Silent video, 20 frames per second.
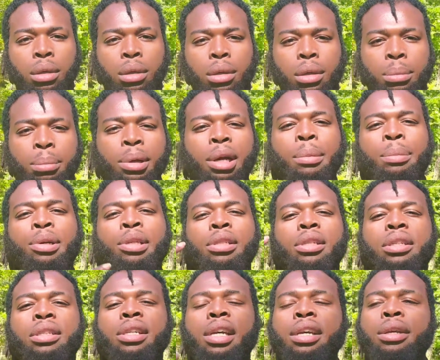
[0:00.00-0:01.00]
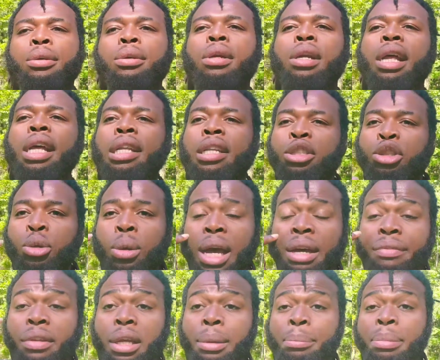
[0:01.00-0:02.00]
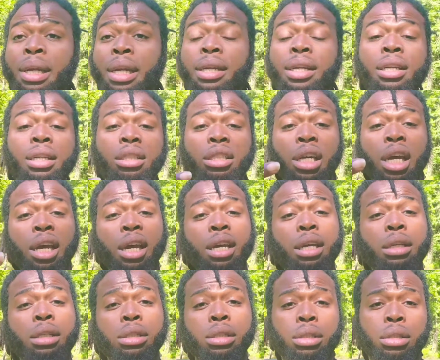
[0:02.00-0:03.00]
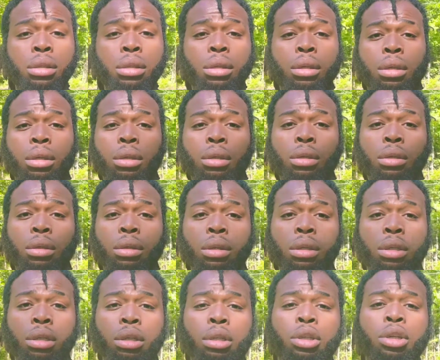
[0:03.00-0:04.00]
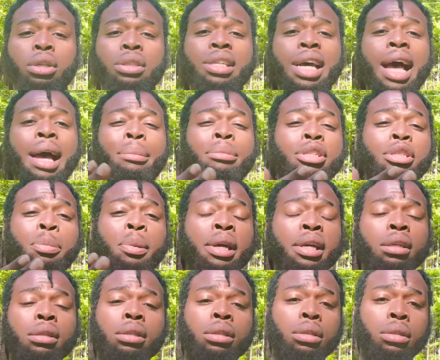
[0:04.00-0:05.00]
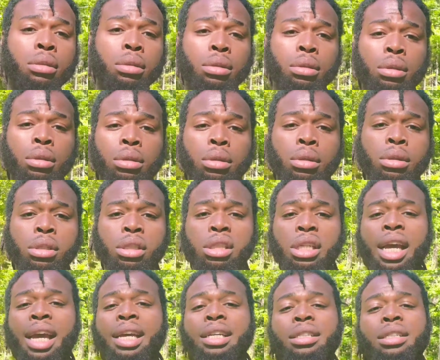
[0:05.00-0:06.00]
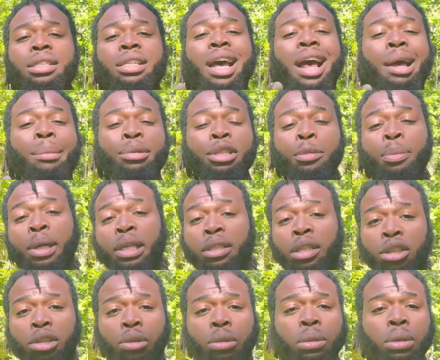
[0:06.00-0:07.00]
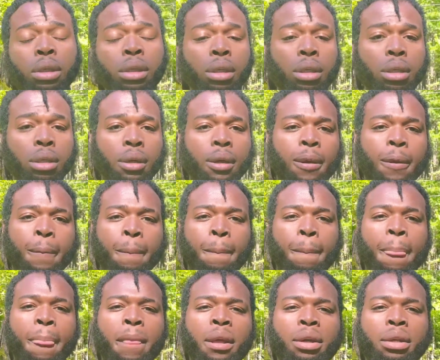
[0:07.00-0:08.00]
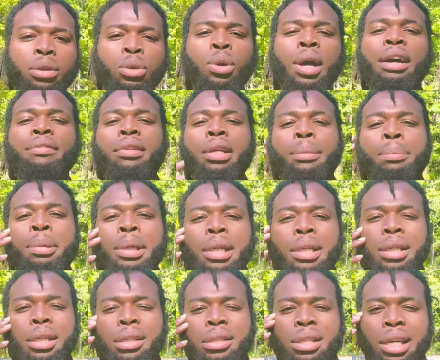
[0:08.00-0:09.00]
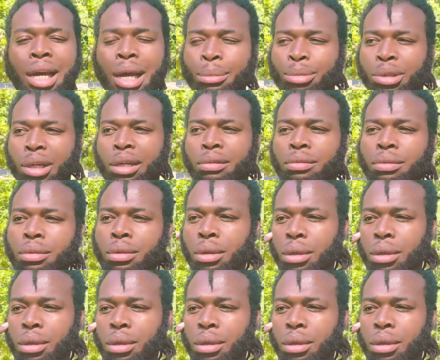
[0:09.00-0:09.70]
But I'm here to tell you today that you have the ability to change your time and space, to change the time and space that you're in. You have the ability to time travel.